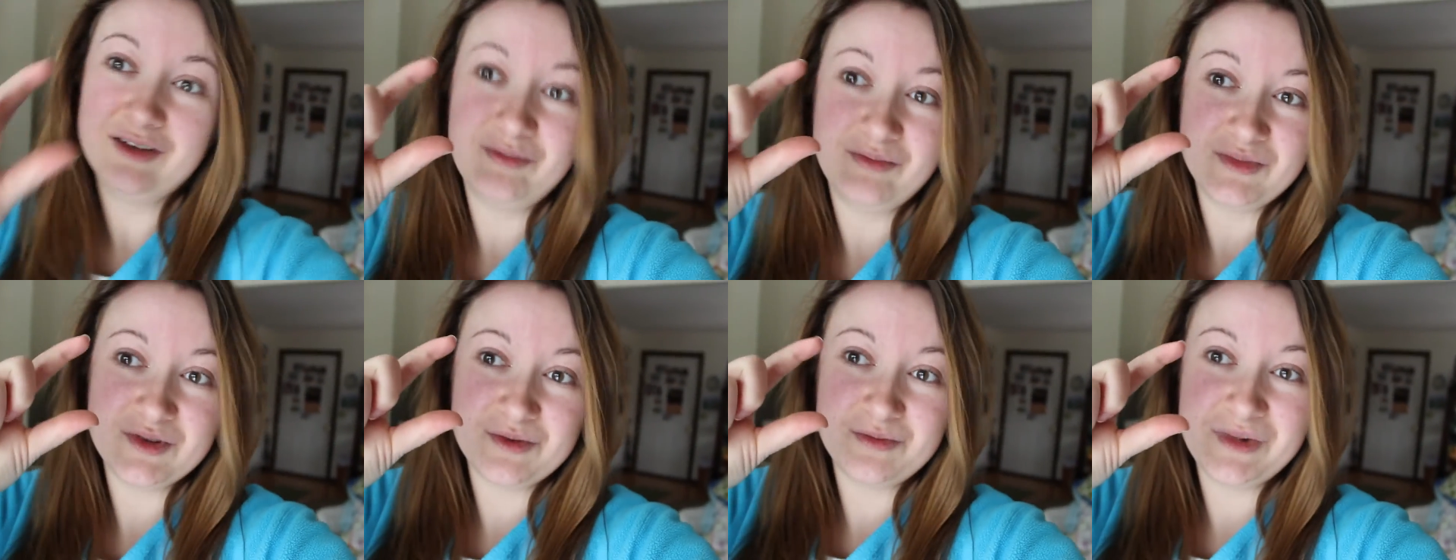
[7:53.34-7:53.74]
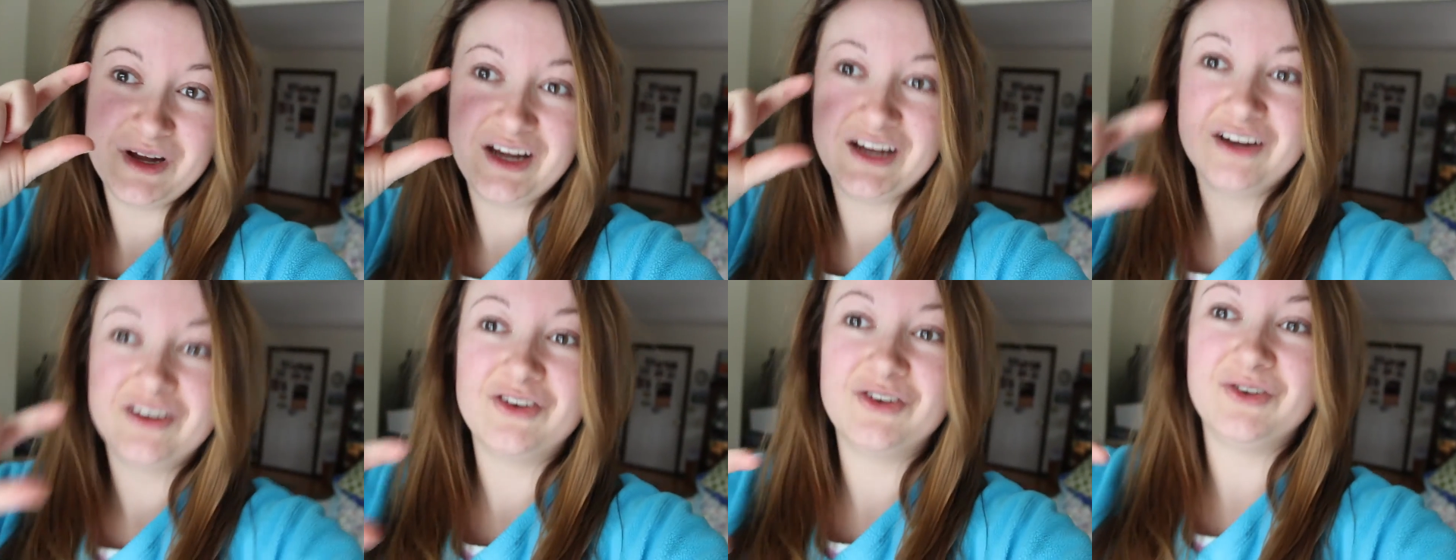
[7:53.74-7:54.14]
well, my
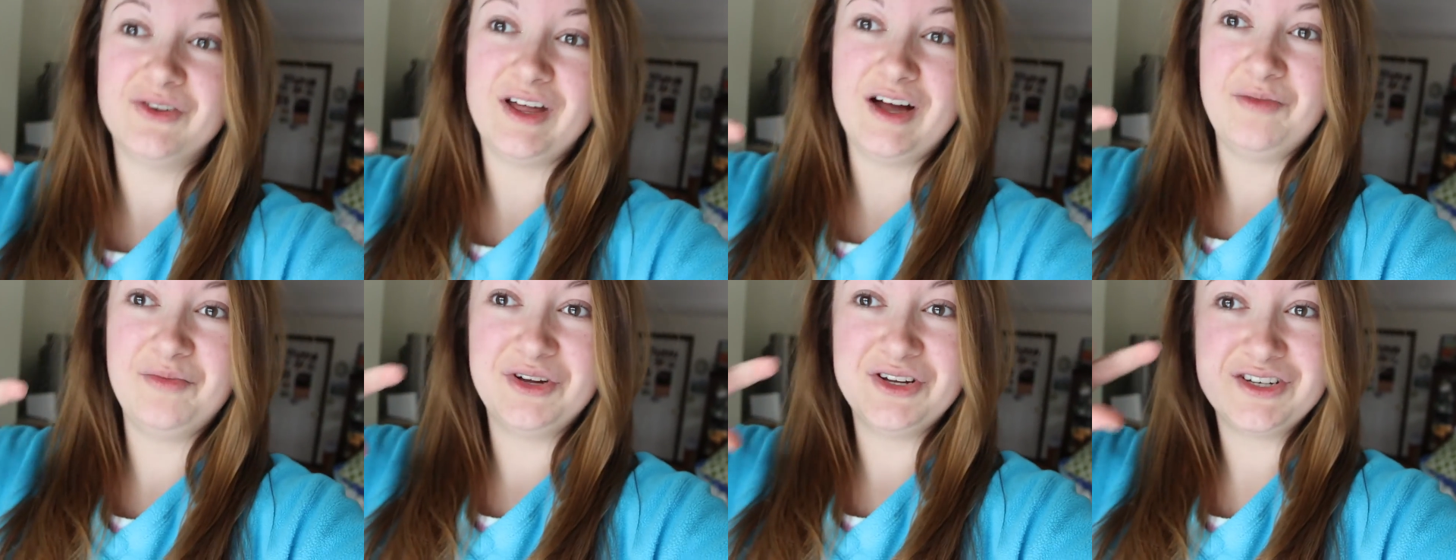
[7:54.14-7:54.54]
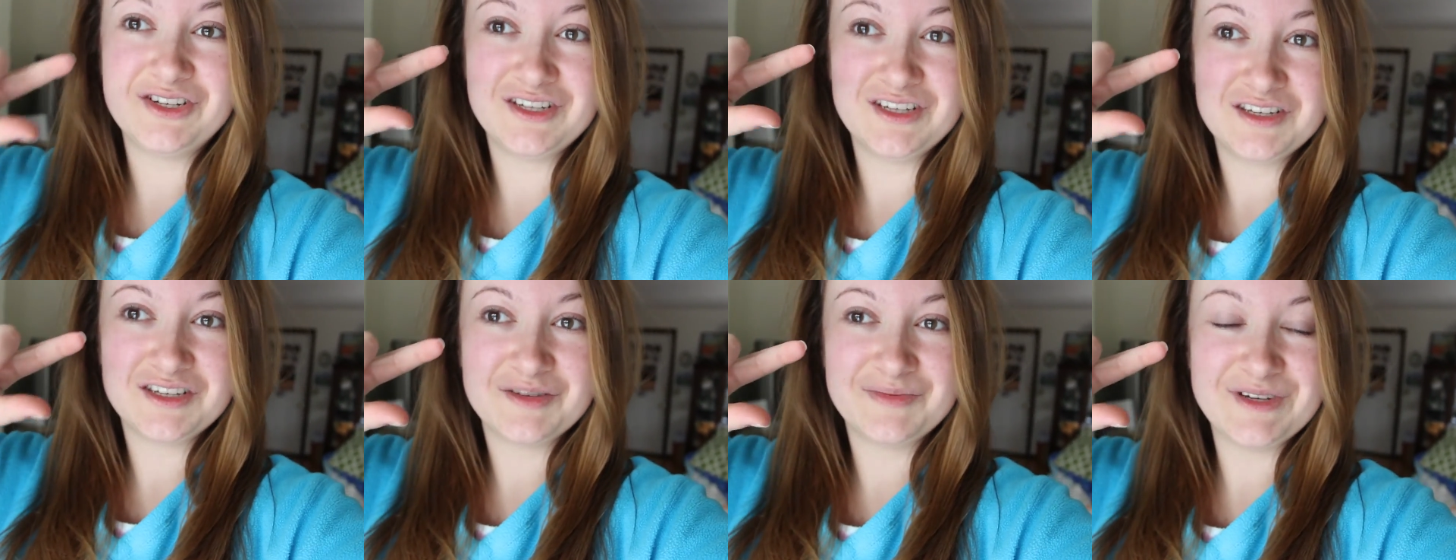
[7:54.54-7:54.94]
hair grew that much
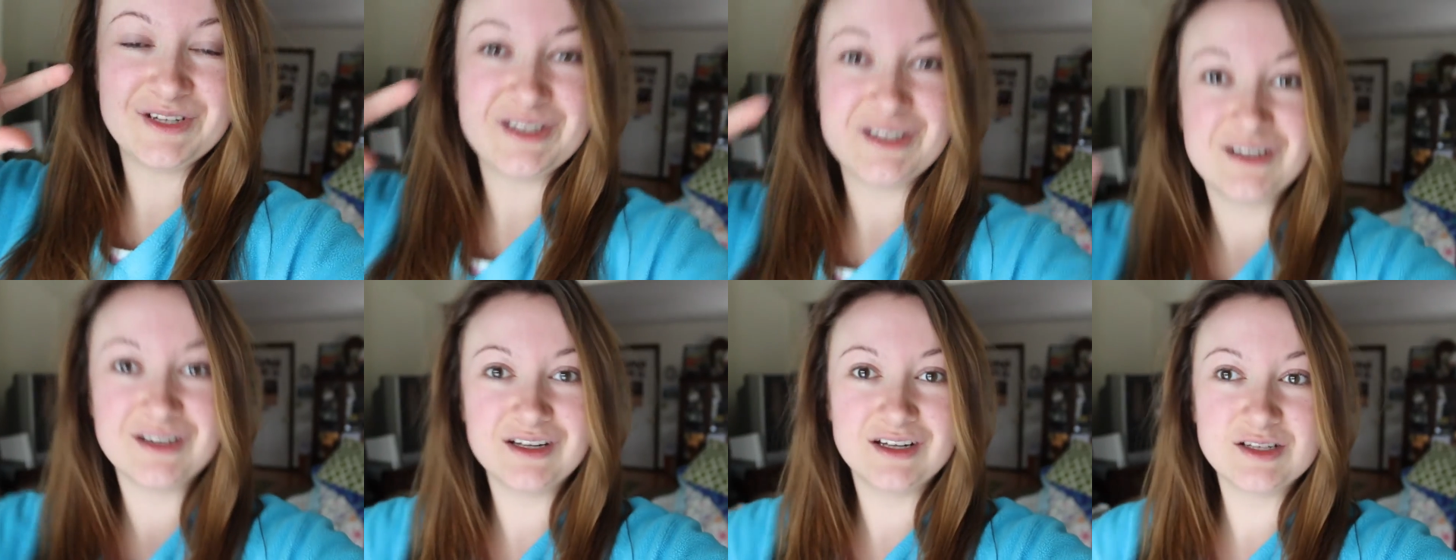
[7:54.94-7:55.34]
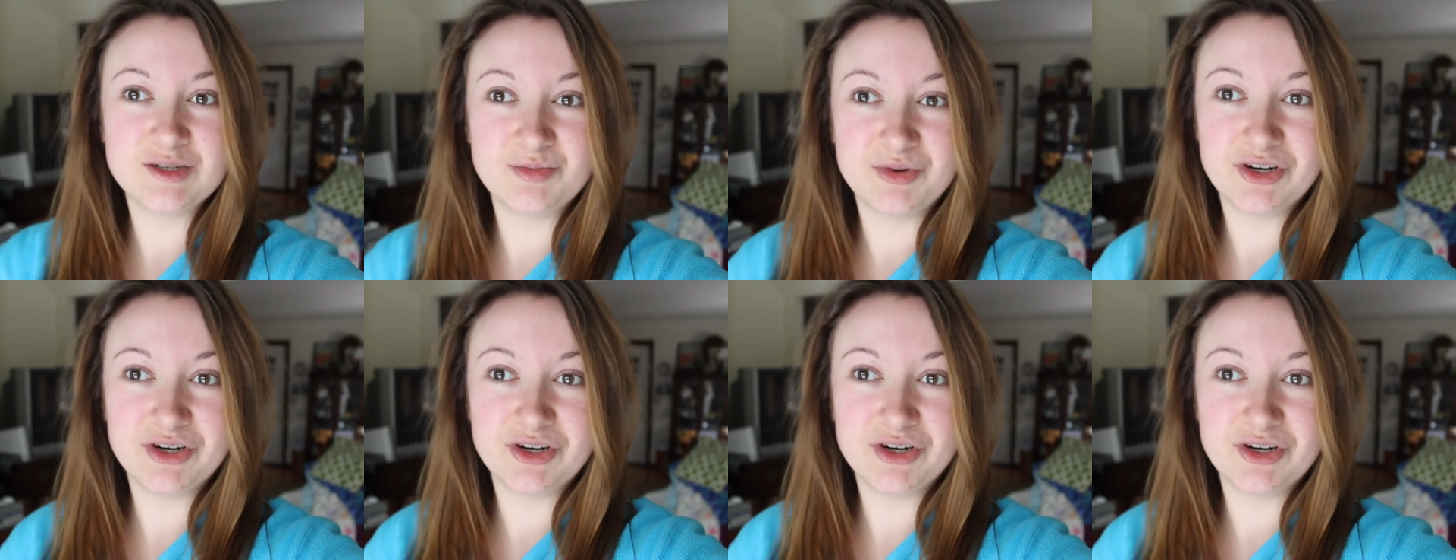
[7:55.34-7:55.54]
this semester. That's